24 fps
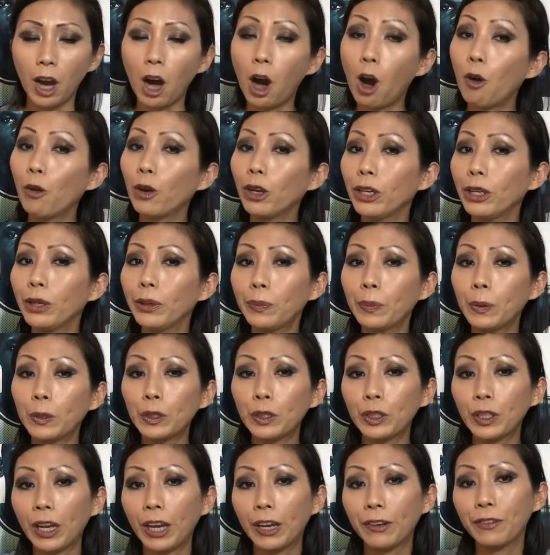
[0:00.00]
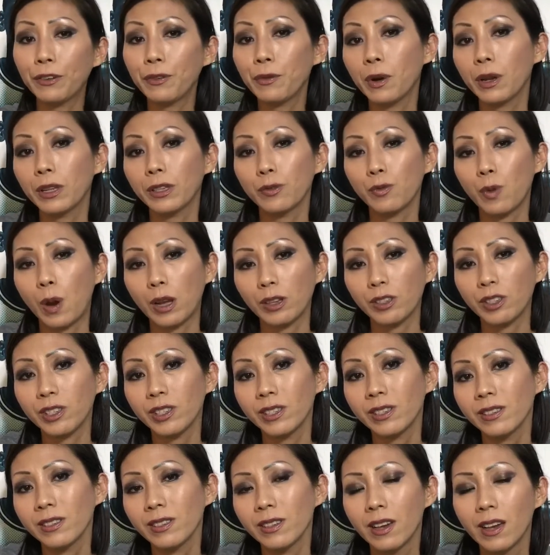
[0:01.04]
always appreciate everyone's
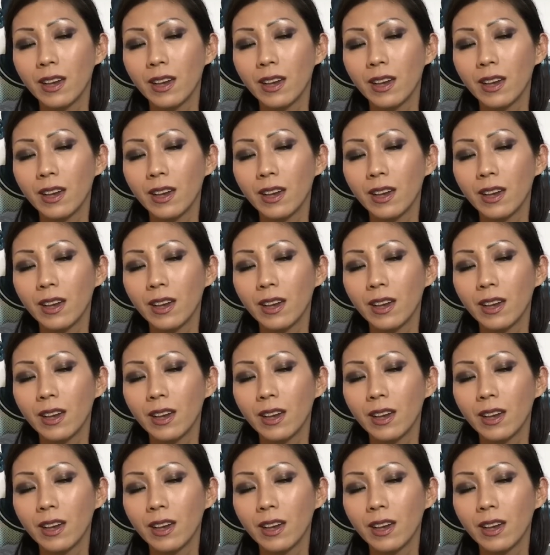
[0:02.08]
watching.